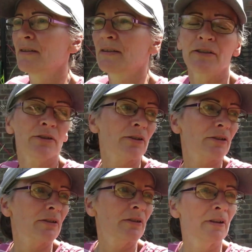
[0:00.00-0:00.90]
You know,
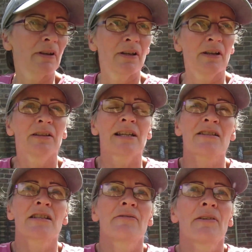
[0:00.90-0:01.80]

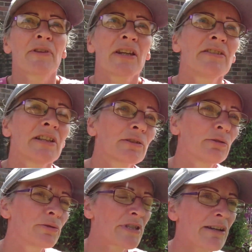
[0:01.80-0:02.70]
last year everything did
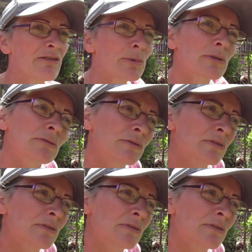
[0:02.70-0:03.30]
look terrible.